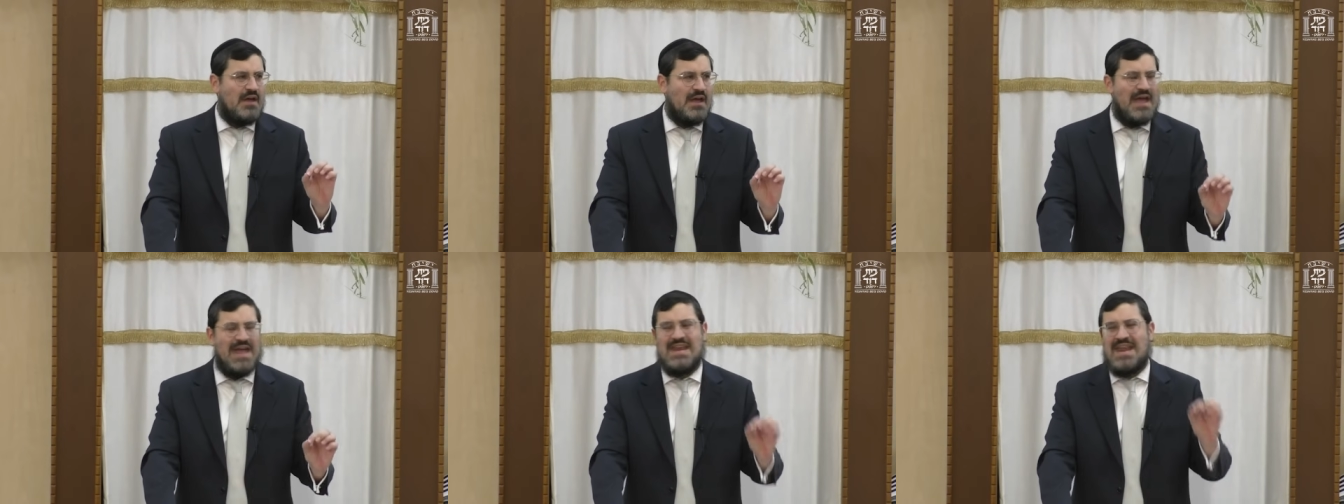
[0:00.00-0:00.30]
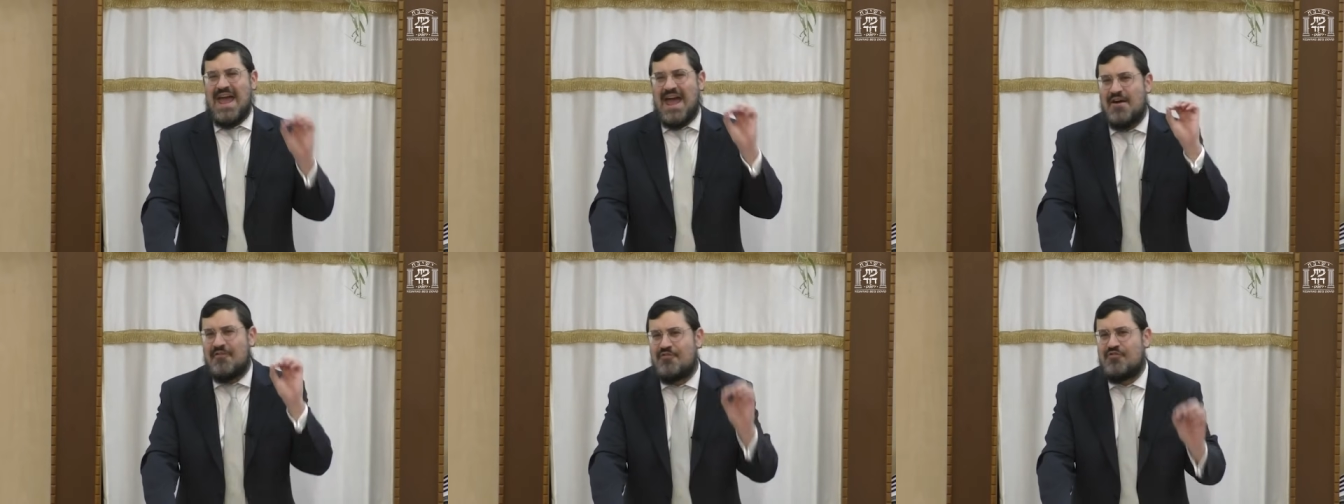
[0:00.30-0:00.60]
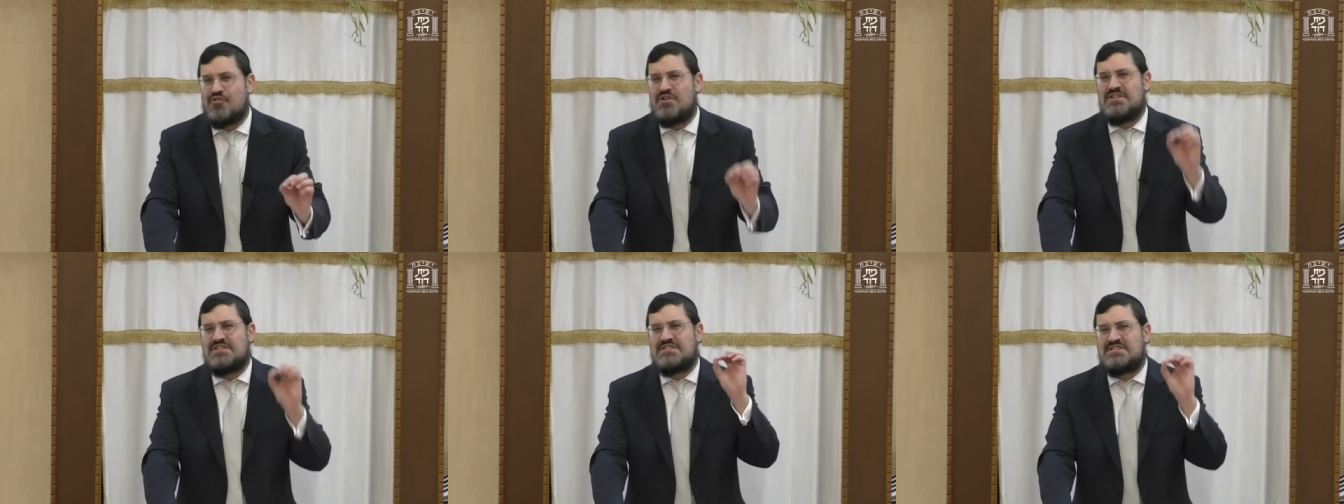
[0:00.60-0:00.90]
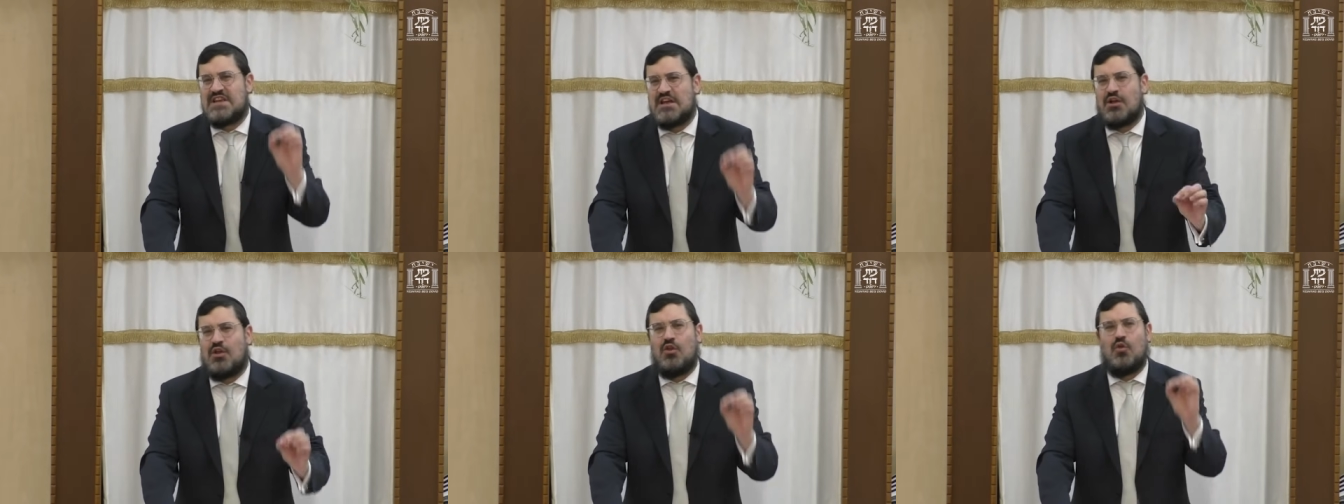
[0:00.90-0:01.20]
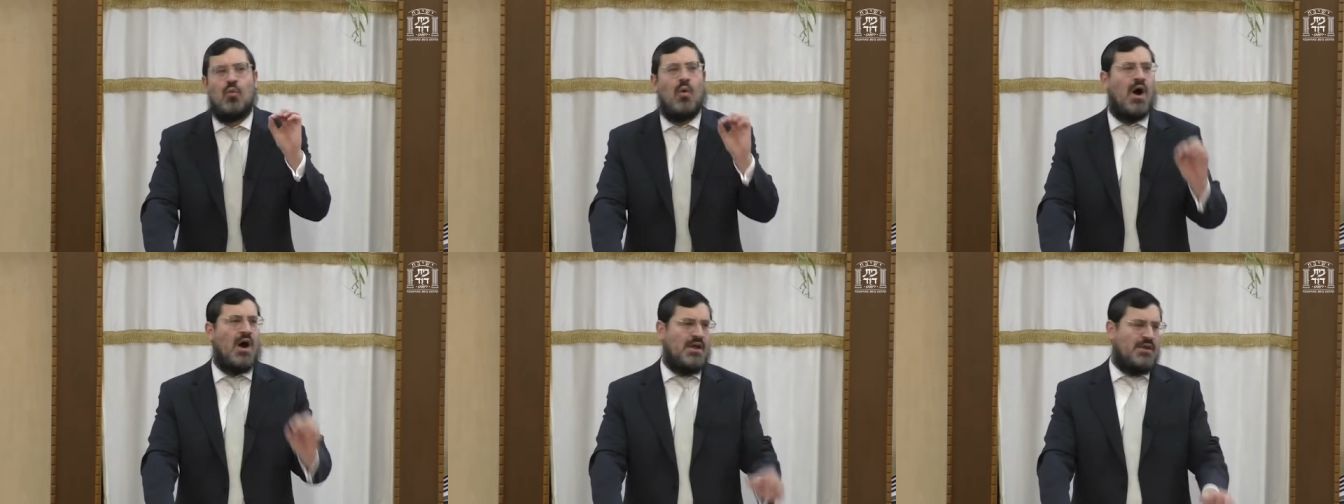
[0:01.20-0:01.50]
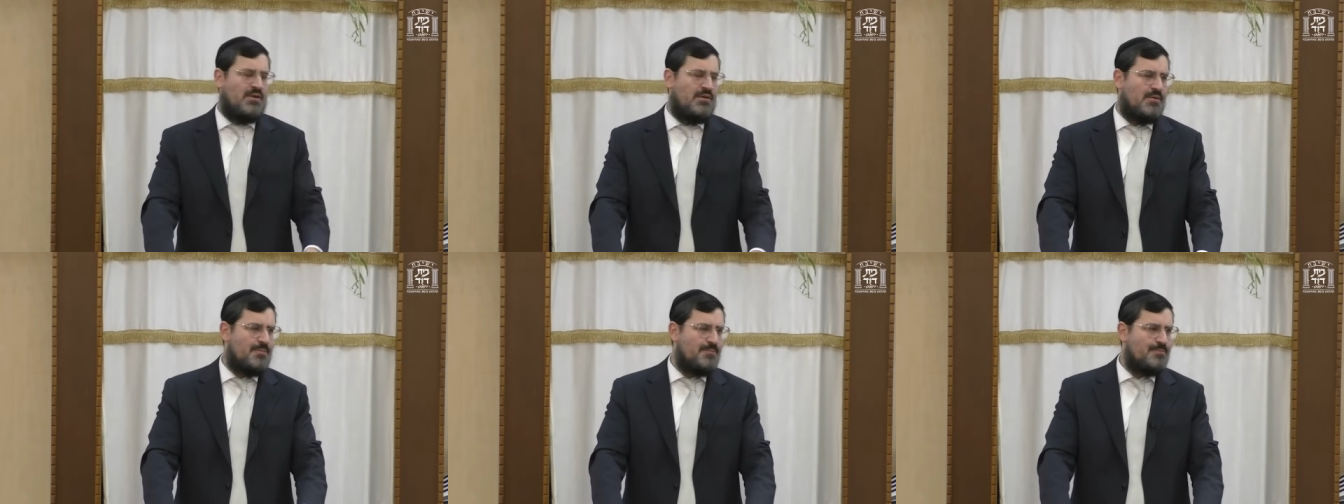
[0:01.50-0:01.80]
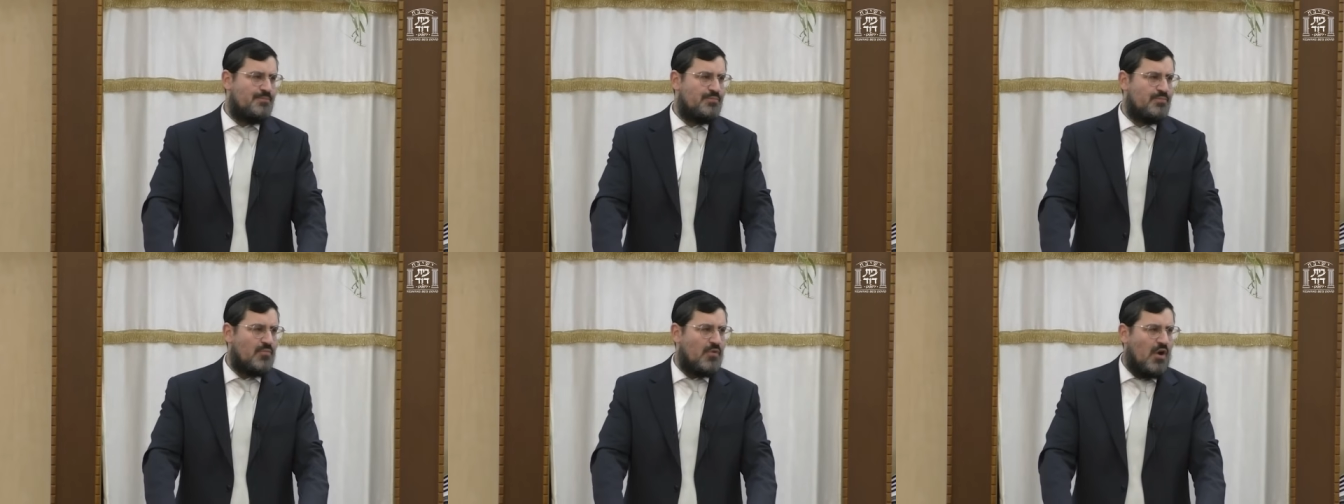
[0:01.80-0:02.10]
in every single one
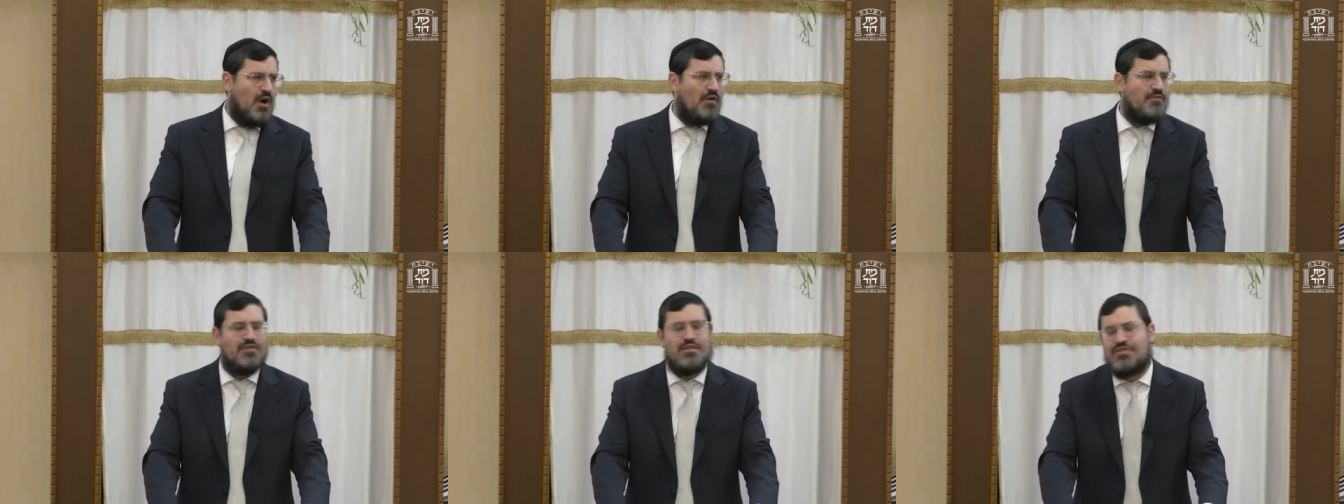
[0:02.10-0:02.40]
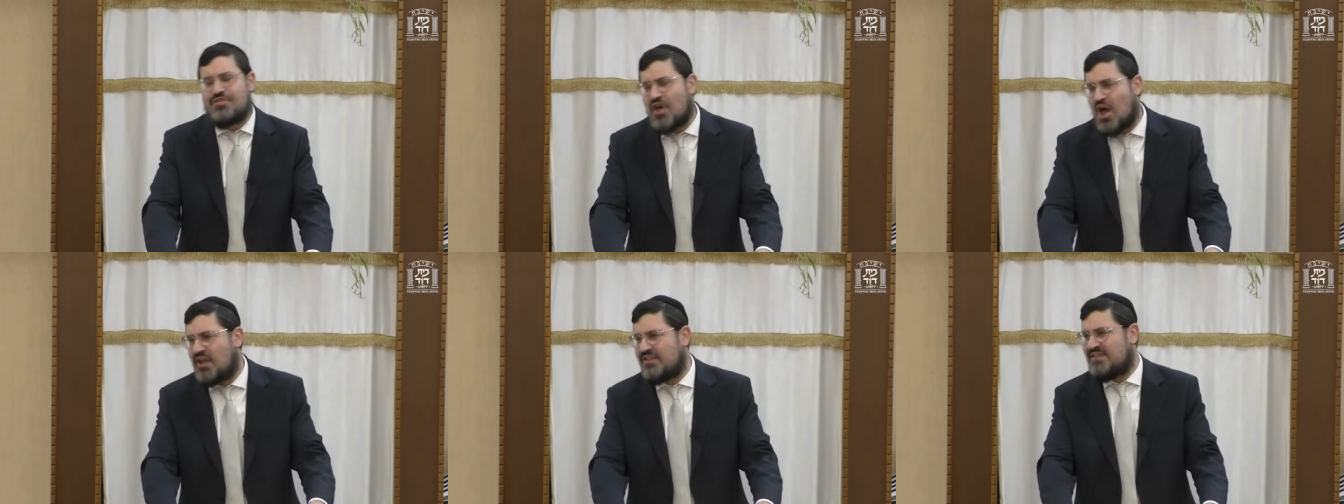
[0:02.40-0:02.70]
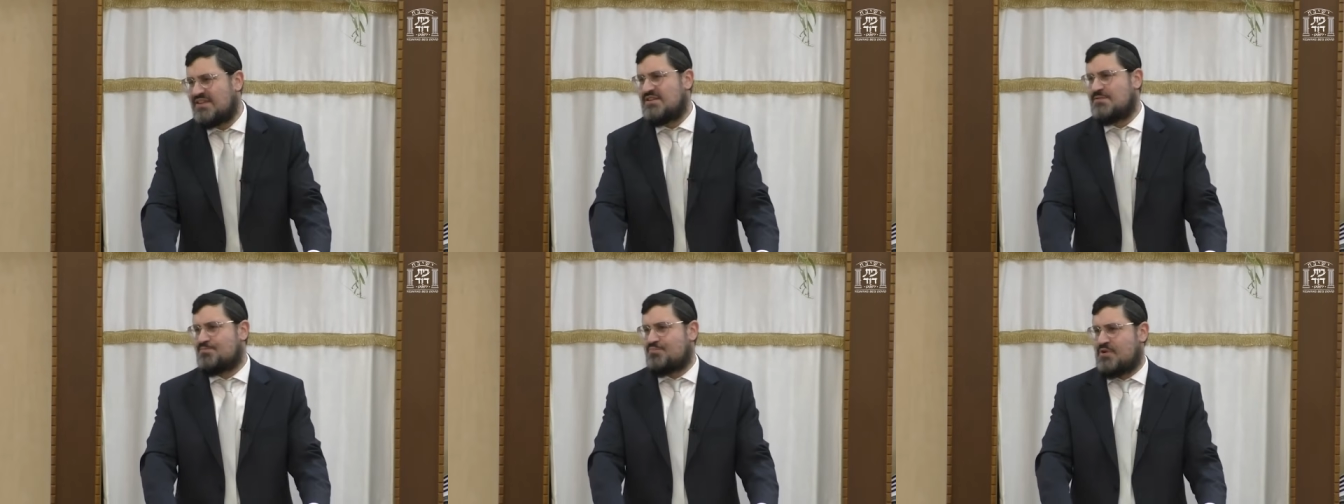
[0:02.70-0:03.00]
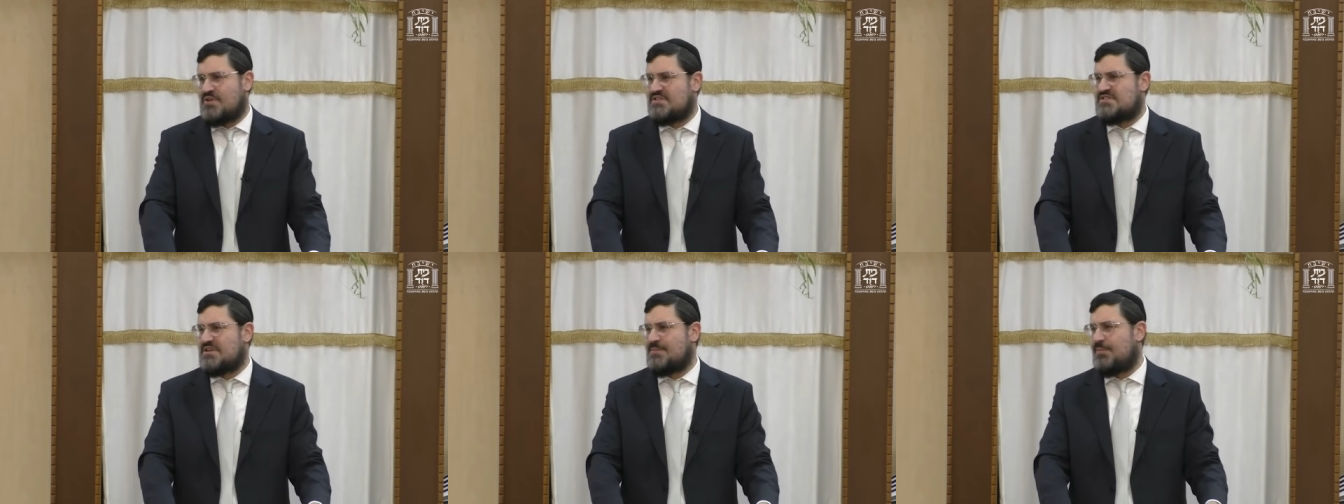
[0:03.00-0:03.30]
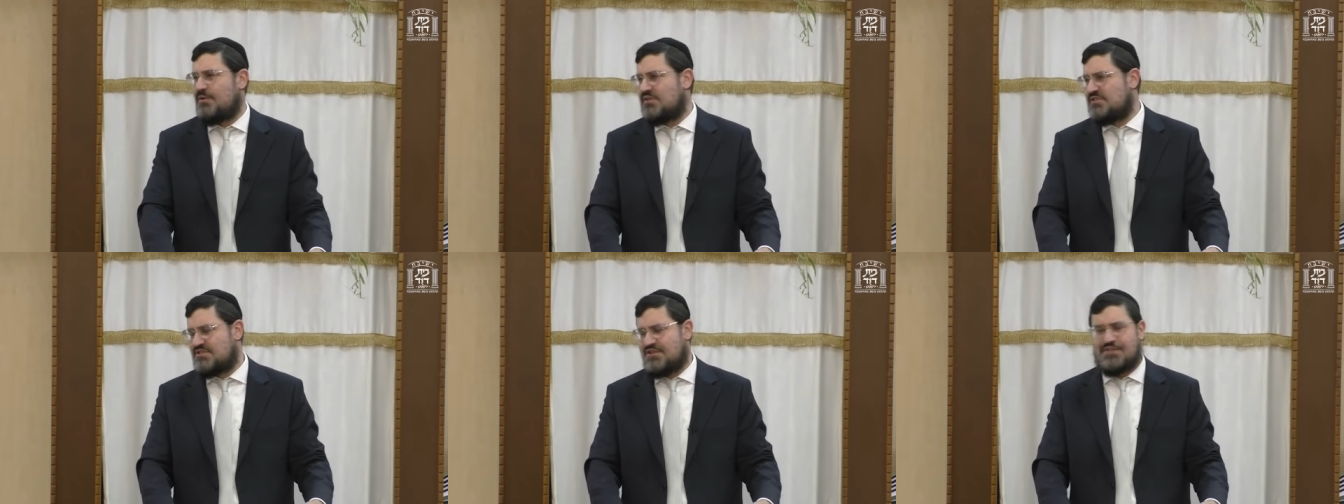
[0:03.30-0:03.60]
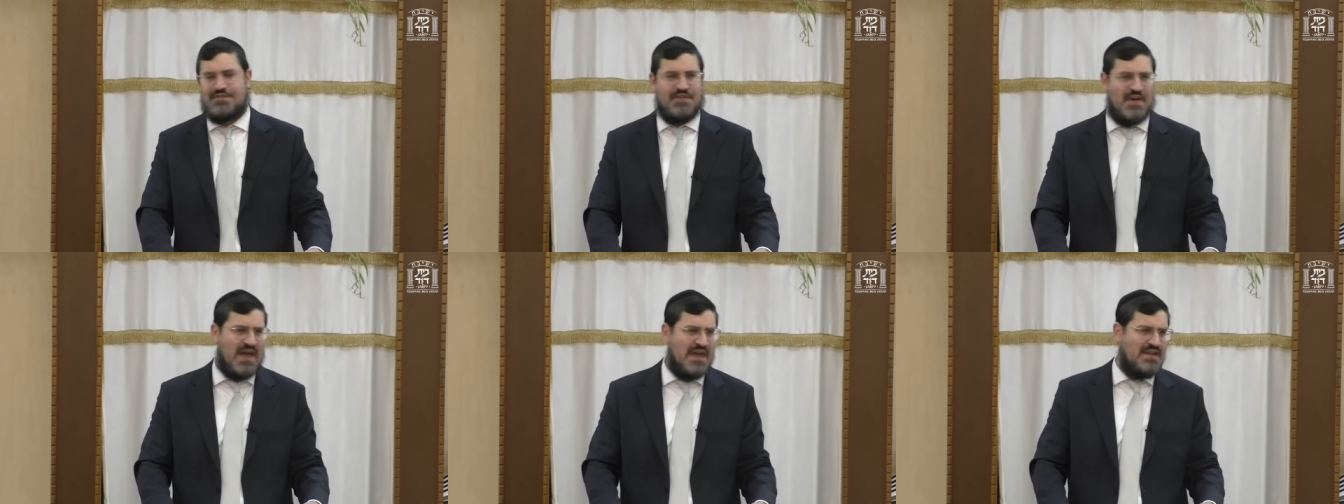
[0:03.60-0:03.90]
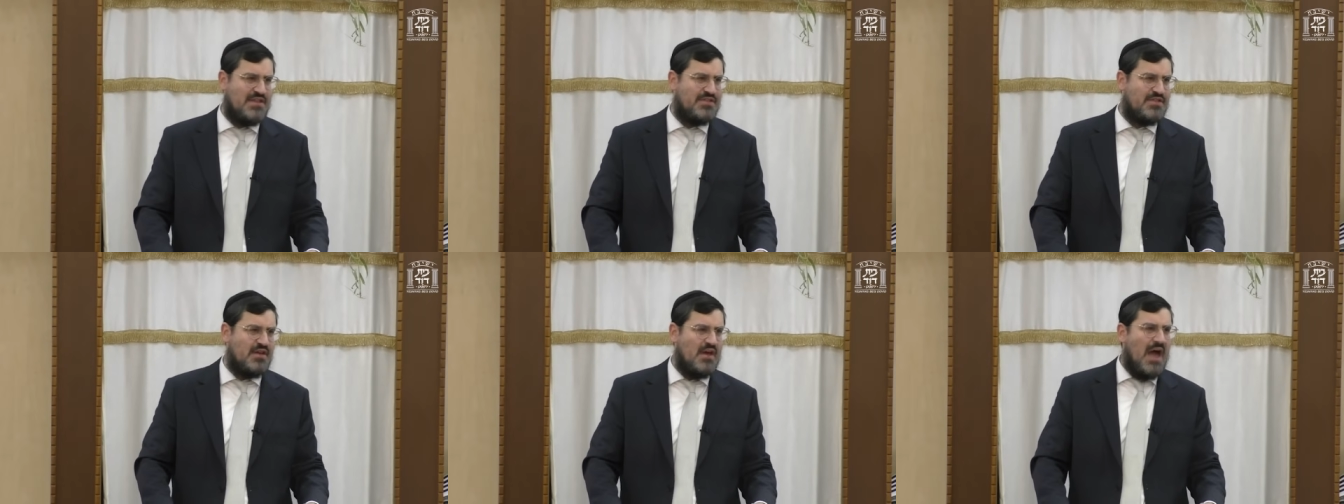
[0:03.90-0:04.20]
of the 13 principles of
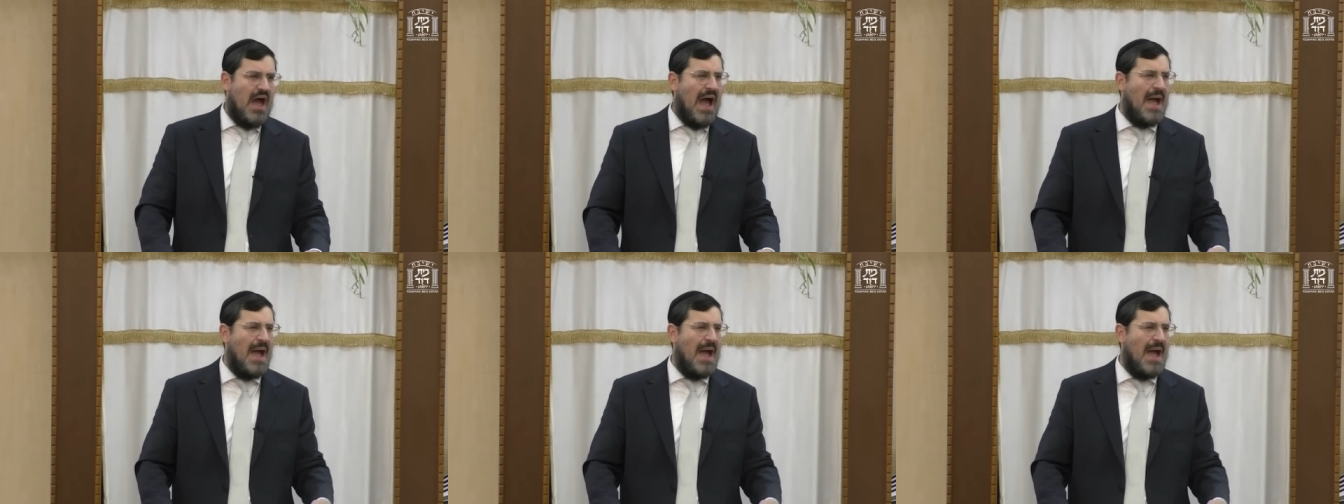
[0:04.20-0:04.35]
faith.